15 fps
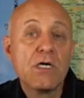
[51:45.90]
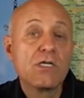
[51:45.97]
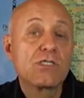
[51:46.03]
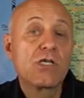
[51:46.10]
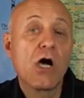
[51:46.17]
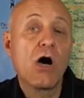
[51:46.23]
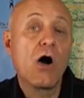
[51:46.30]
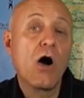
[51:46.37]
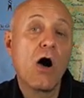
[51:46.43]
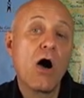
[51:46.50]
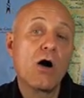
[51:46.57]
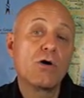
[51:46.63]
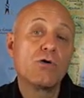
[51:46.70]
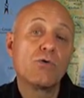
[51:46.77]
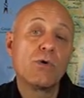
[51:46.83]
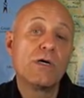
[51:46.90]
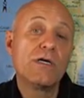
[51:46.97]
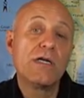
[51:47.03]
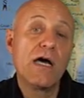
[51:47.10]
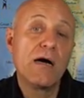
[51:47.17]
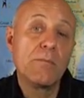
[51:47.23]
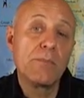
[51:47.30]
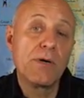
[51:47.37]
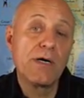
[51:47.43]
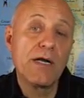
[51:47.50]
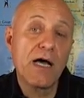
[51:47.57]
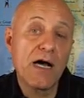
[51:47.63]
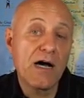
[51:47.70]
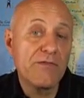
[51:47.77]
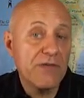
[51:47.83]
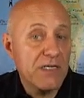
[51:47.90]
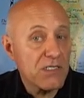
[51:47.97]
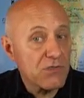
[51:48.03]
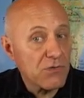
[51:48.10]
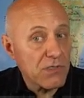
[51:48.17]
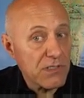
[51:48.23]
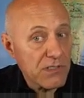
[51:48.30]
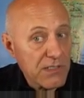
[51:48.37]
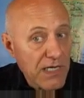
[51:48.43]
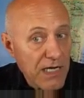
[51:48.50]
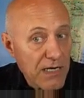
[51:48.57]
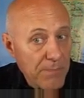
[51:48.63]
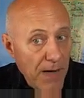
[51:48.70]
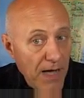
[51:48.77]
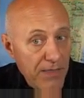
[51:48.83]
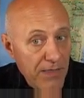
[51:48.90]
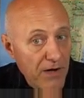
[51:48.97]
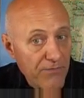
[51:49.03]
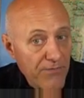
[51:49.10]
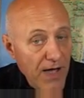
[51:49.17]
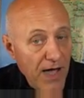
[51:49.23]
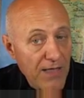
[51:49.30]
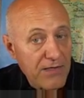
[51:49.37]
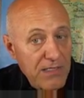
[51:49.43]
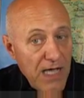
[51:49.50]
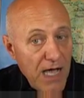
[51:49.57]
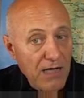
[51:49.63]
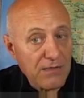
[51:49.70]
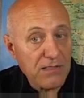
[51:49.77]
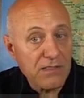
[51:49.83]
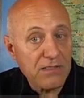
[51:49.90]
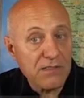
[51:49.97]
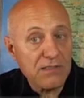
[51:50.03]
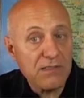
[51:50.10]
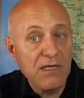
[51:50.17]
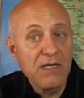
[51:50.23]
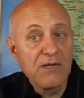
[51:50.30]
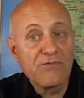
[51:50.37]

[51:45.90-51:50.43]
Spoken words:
So all who are numbered of Israel's seed by their fathers' houses,